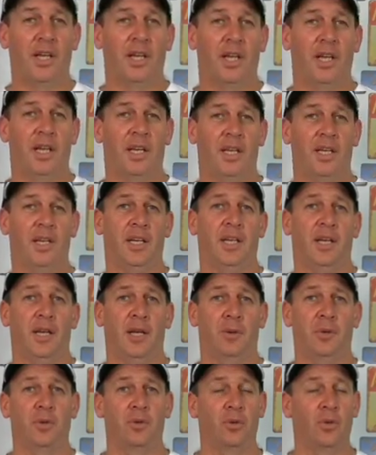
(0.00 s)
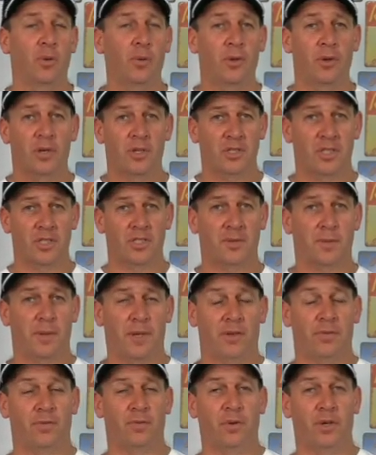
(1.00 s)
It normally costs us
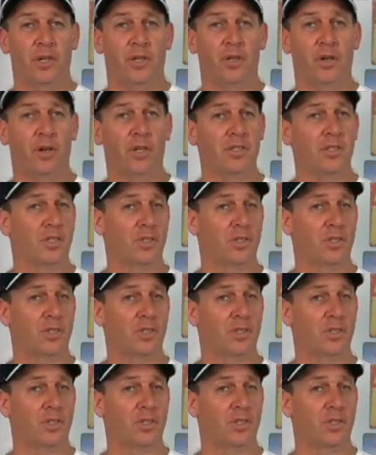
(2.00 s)
about $40.